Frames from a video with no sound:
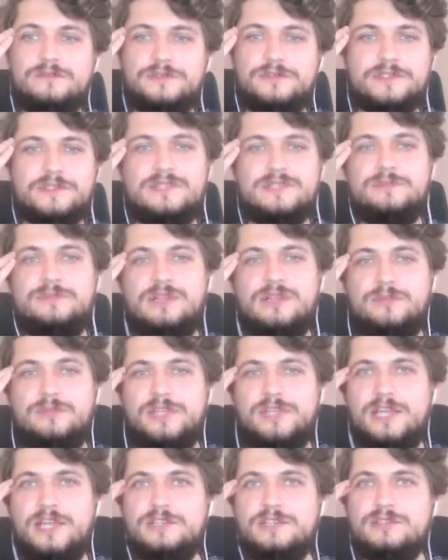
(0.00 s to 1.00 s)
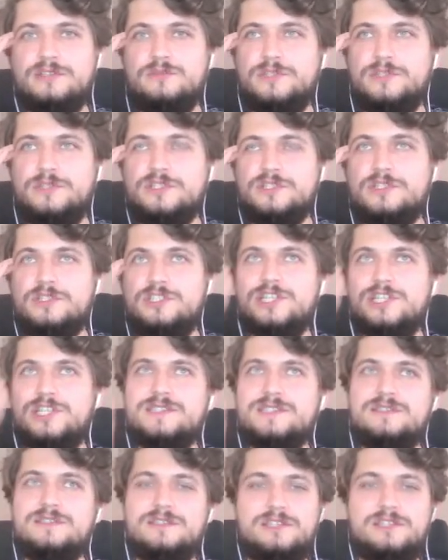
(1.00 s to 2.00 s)
a simple application which
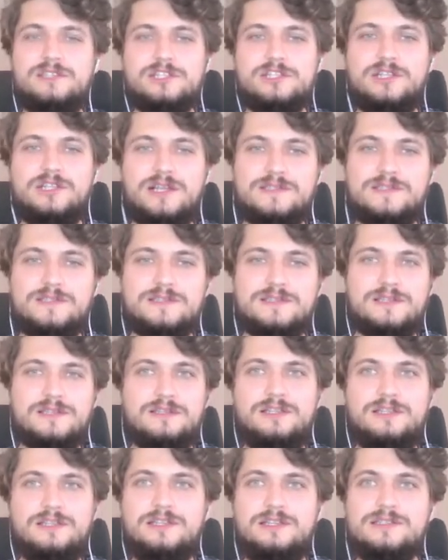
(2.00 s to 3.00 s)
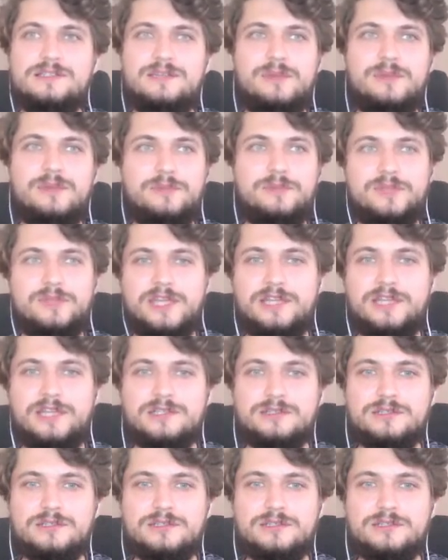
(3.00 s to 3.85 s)
just initializes and cleans up application.